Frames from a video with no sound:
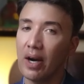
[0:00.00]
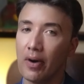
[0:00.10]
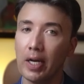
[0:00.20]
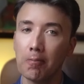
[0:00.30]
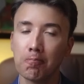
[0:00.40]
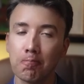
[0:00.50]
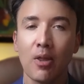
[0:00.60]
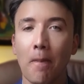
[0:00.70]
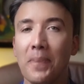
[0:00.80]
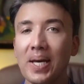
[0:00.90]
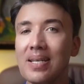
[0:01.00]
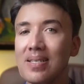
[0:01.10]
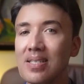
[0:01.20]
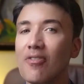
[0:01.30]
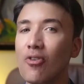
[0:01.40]
vary. Now, the
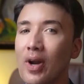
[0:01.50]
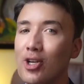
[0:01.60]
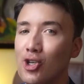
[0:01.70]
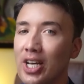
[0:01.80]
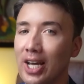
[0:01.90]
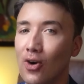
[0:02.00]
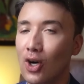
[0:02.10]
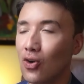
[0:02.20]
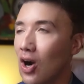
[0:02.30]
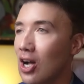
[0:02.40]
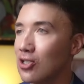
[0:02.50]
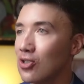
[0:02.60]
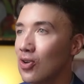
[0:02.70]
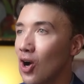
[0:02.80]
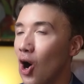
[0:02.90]
biggest differentiator
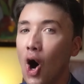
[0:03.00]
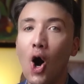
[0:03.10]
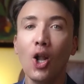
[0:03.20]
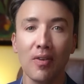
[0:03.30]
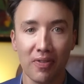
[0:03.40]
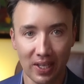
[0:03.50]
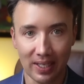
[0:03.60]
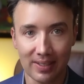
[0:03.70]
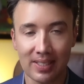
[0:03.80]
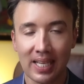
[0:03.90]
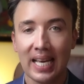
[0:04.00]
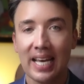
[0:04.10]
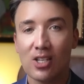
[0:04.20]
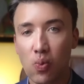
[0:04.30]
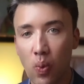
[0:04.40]
across all of these
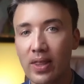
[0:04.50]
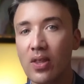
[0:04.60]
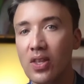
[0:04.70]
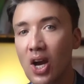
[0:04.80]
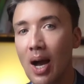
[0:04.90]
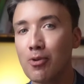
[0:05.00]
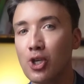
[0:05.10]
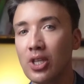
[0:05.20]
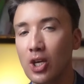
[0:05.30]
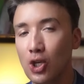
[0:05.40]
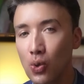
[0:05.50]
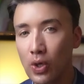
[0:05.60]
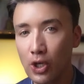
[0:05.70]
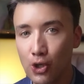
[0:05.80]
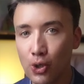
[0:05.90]
is whether the option that you
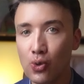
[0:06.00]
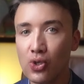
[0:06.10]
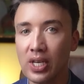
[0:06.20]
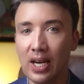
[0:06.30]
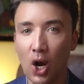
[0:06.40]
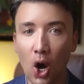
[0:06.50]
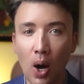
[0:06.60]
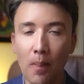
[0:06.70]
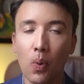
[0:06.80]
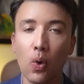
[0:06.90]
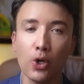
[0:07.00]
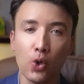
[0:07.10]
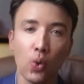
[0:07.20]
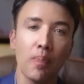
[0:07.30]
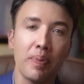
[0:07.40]
can choose can onboard
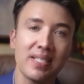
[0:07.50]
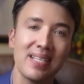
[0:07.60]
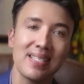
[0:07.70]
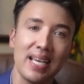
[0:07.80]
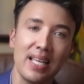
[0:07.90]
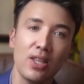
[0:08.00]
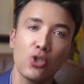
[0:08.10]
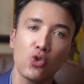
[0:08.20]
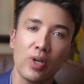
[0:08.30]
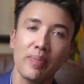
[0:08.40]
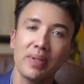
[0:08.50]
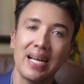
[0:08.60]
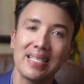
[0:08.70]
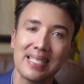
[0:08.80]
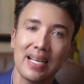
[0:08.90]
your business in the
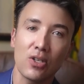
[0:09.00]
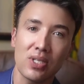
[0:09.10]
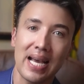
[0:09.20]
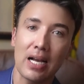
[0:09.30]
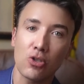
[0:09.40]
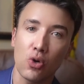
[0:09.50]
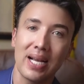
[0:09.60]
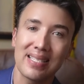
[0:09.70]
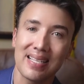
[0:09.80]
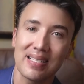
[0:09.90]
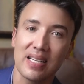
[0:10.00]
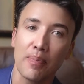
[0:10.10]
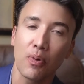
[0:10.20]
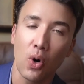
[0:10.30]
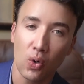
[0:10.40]
streamlined sales tax or
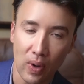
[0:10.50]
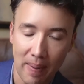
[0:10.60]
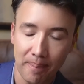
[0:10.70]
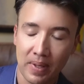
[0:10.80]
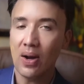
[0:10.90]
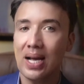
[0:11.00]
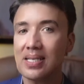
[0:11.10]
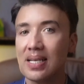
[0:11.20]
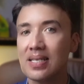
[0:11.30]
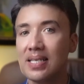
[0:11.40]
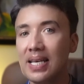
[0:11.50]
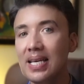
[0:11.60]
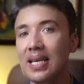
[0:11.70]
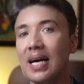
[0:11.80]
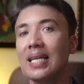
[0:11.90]
SST program. Now, SST
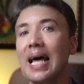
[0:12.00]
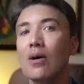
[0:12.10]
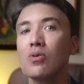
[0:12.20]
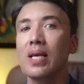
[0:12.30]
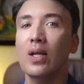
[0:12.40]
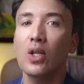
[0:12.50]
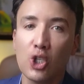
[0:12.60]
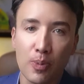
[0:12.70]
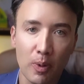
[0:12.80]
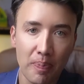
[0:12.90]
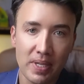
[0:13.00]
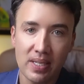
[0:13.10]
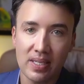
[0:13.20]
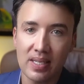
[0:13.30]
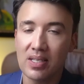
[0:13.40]
allows eligible
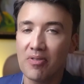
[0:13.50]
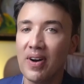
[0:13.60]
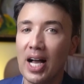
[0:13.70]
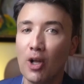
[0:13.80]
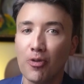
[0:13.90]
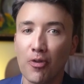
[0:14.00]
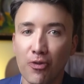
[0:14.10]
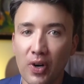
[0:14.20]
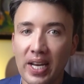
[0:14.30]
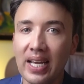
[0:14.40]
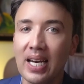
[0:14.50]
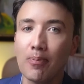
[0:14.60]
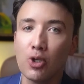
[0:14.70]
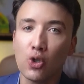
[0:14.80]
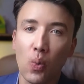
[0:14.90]
businesses to file for free in
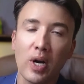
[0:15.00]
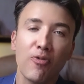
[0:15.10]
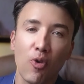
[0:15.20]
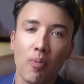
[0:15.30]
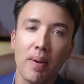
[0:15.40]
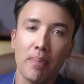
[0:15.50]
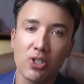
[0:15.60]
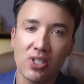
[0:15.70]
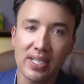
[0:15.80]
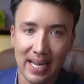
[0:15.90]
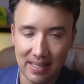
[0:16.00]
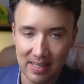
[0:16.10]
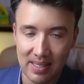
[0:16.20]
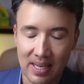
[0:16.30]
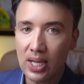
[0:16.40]
up to 24 member
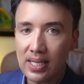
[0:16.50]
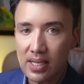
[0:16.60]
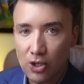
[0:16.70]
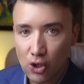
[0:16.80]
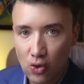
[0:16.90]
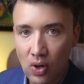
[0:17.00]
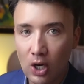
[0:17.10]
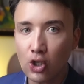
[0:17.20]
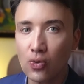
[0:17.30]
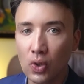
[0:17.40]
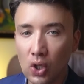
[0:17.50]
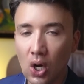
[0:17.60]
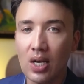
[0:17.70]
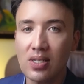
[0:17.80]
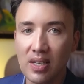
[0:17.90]
states. So that's a structural
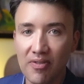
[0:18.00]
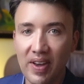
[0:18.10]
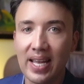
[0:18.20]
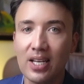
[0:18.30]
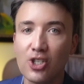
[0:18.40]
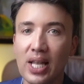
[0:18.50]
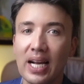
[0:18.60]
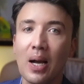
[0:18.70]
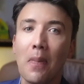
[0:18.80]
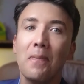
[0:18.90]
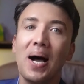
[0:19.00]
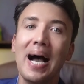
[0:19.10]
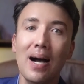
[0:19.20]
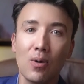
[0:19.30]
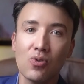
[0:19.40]
cost advantage that
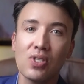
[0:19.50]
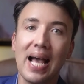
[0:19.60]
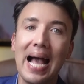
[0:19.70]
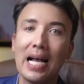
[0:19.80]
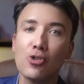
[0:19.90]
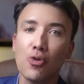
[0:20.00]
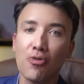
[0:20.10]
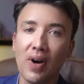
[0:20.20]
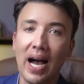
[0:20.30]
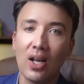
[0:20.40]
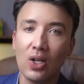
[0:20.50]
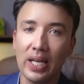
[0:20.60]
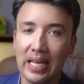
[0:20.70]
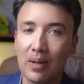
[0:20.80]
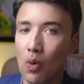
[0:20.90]
compounds as you file
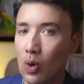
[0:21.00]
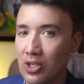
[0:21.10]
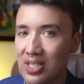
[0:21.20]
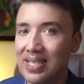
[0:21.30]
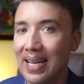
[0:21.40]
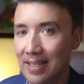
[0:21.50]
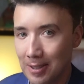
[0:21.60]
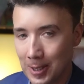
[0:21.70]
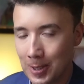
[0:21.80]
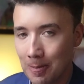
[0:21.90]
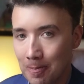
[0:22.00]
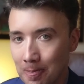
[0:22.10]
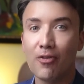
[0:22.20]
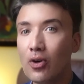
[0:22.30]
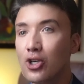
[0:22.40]
in more states.
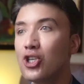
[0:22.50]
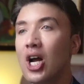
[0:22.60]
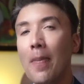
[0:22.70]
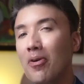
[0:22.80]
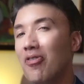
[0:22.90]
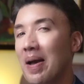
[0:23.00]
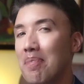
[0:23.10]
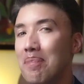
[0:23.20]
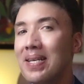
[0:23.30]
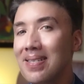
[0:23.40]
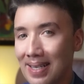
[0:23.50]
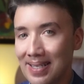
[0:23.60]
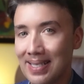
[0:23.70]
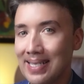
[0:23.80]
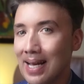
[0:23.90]
If you're a Shopify
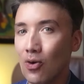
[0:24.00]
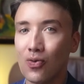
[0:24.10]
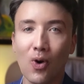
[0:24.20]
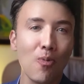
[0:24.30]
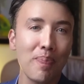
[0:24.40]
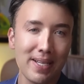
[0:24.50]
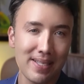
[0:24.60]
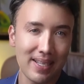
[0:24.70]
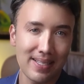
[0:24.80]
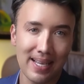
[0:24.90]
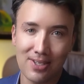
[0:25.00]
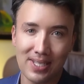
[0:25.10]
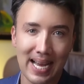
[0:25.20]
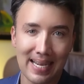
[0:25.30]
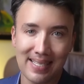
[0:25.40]
business that's outgrown basic sales
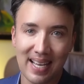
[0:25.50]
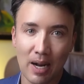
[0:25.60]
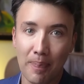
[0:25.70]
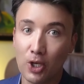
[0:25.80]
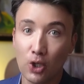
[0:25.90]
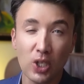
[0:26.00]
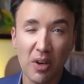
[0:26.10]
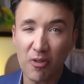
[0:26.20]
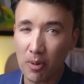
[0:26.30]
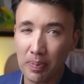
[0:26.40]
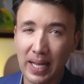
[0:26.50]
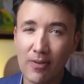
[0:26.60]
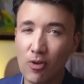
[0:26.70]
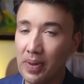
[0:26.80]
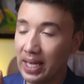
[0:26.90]
tax setup and you're looking for a
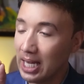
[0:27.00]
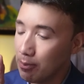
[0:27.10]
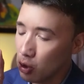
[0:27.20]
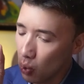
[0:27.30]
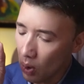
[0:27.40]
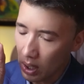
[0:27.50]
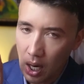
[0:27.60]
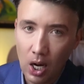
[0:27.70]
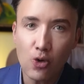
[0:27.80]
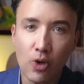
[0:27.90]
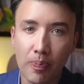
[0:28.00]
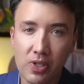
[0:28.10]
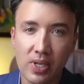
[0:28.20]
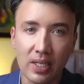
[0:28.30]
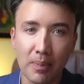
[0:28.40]
platform that keeps you
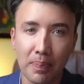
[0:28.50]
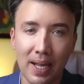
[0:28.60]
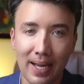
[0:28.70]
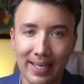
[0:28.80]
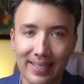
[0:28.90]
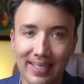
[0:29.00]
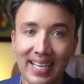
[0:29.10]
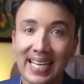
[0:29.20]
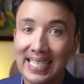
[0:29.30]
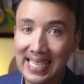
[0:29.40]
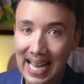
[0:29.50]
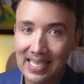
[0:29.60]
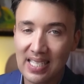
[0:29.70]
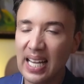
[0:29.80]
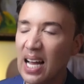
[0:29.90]
100% compliant,
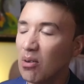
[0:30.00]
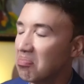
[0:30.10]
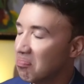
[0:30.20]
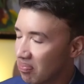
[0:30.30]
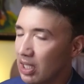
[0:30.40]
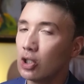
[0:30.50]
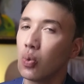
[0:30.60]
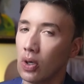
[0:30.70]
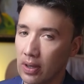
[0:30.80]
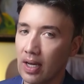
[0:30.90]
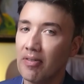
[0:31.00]
TaxCloud is worth